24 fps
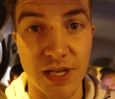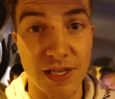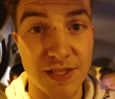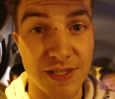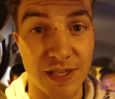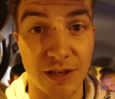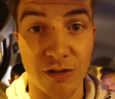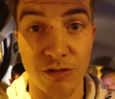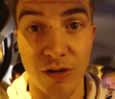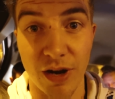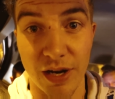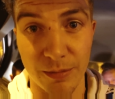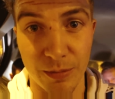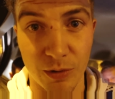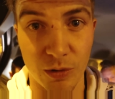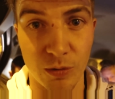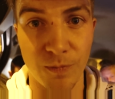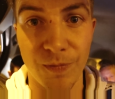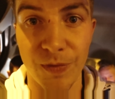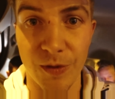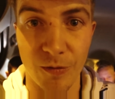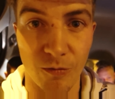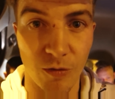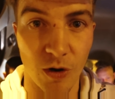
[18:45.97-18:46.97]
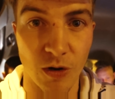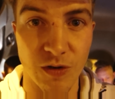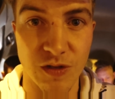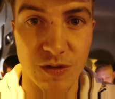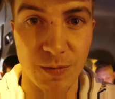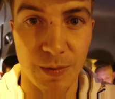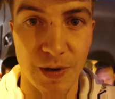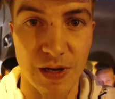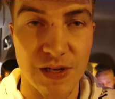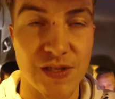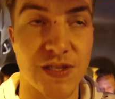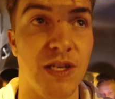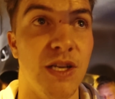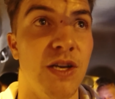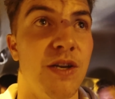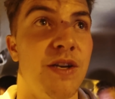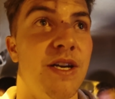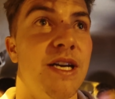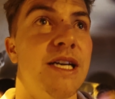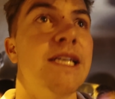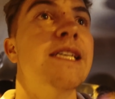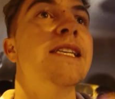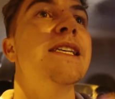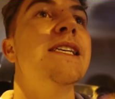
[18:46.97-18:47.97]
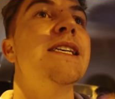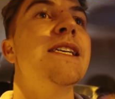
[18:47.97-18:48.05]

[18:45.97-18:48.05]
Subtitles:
It's incredible. The road to Barcelona.